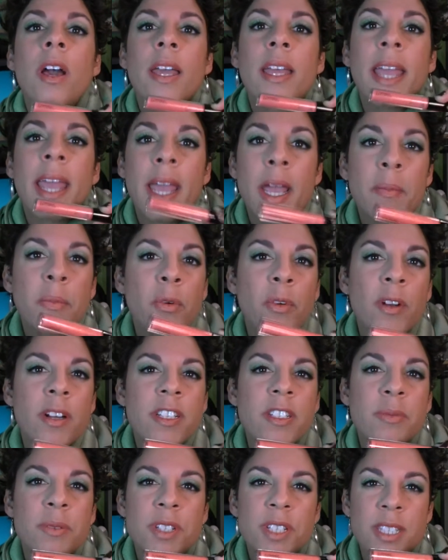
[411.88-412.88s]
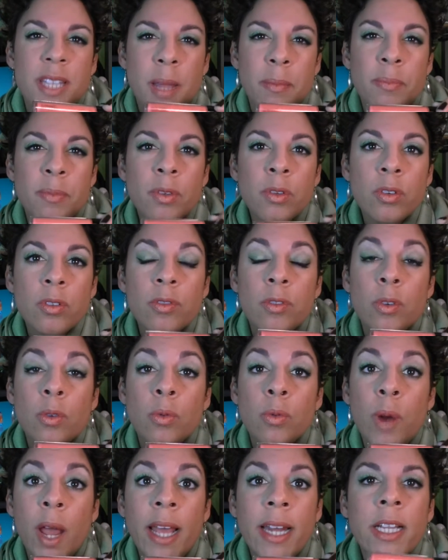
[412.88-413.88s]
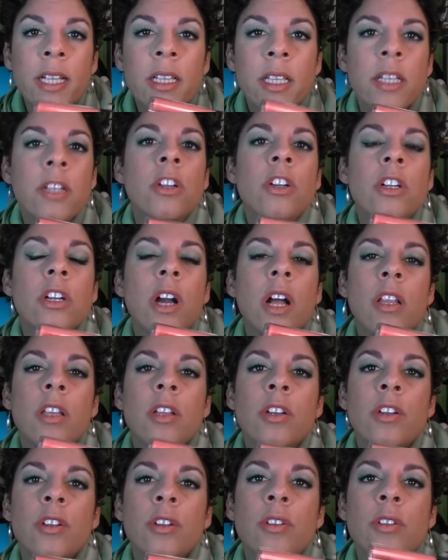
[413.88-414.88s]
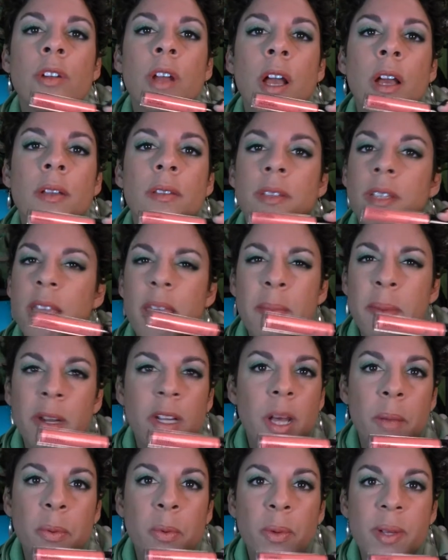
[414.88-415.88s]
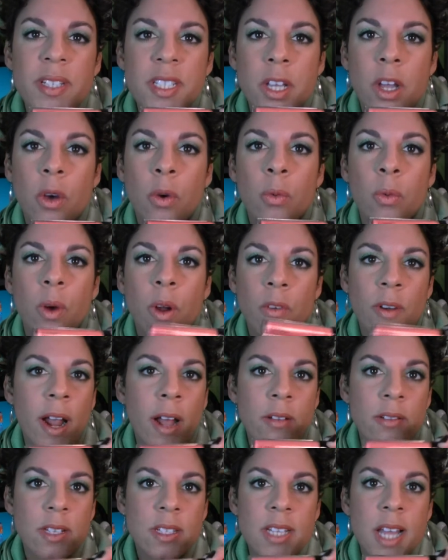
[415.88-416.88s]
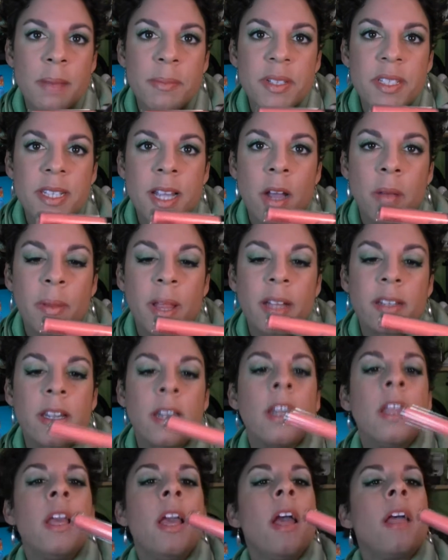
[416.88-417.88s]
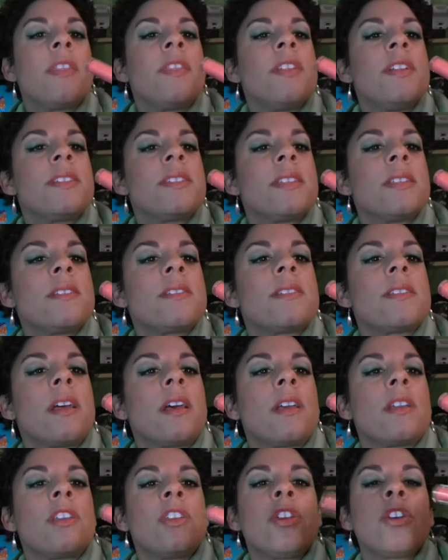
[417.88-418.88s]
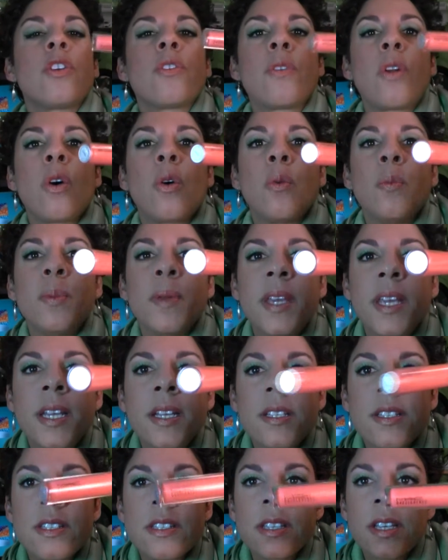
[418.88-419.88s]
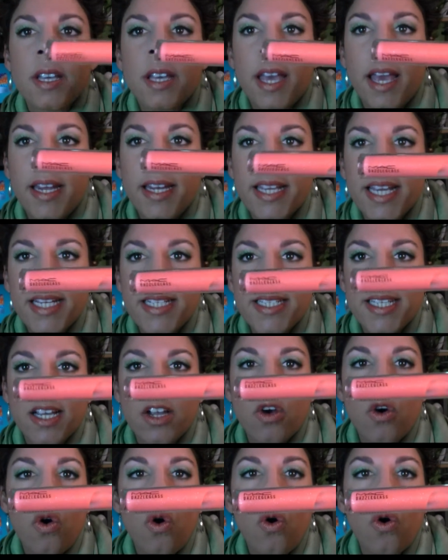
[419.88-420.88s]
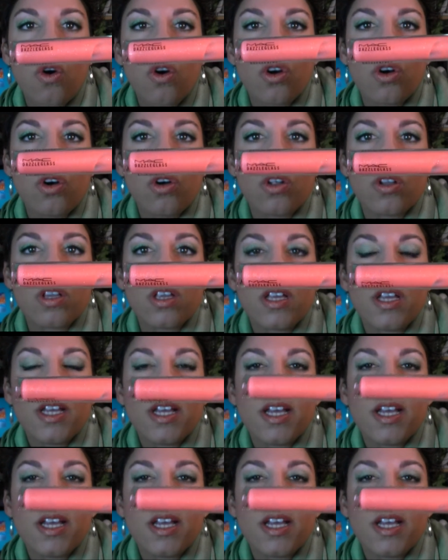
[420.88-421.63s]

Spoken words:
Amorous, which is that beautiful red glitter color. It came out a couple weeks ago around the time that Style Black did. This is Eurobeat, and again, it's a coral